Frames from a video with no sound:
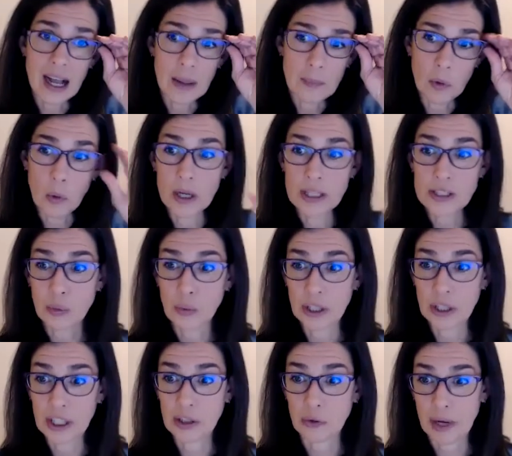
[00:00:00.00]
was a
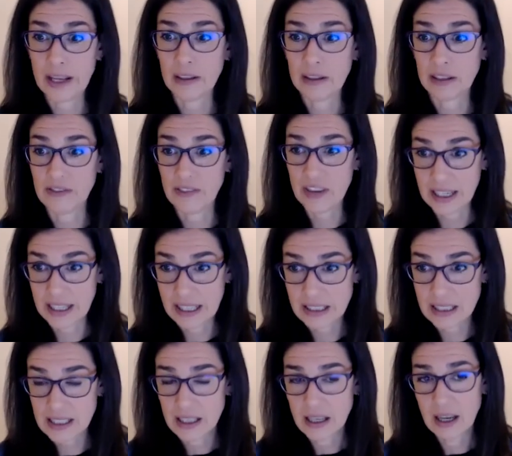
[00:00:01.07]
really great
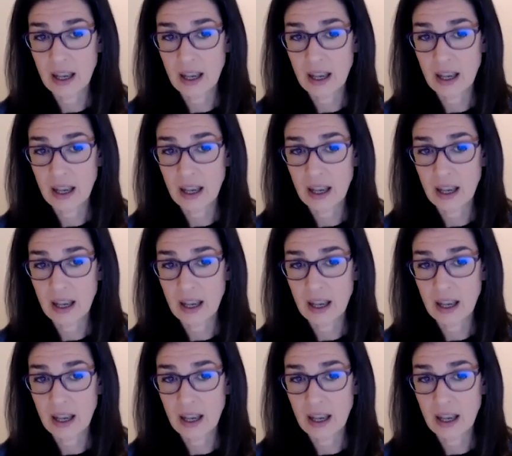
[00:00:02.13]
convenience.